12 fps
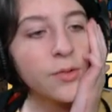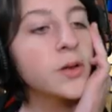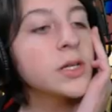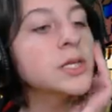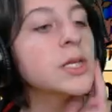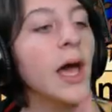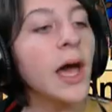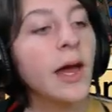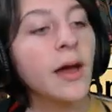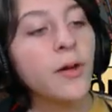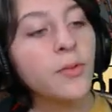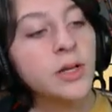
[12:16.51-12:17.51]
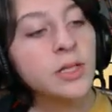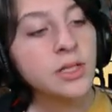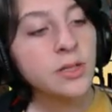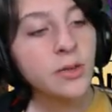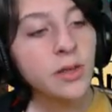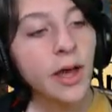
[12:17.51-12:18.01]
Where's that? I want to
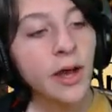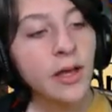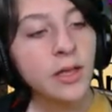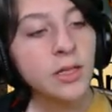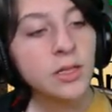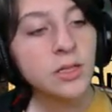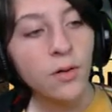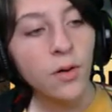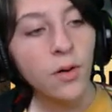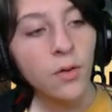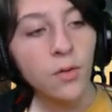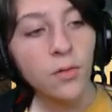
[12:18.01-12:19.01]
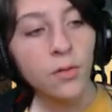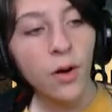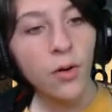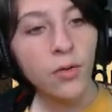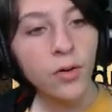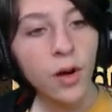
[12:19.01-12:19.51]
see where that is. Oh,
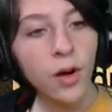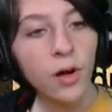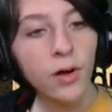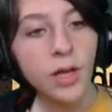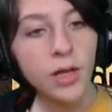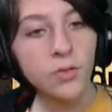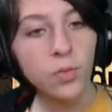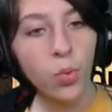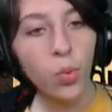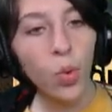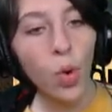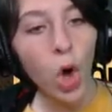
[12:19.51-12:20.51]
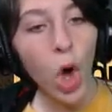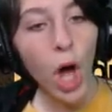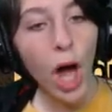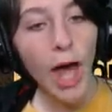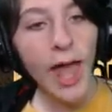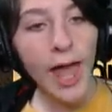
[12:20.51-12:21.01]
oh, all kick.
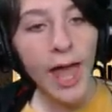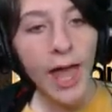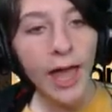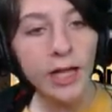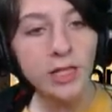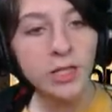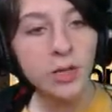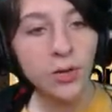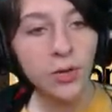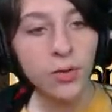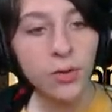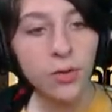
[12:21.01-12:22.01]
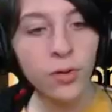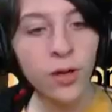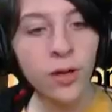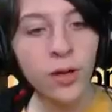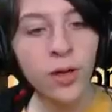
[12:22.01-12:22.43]
What? Who?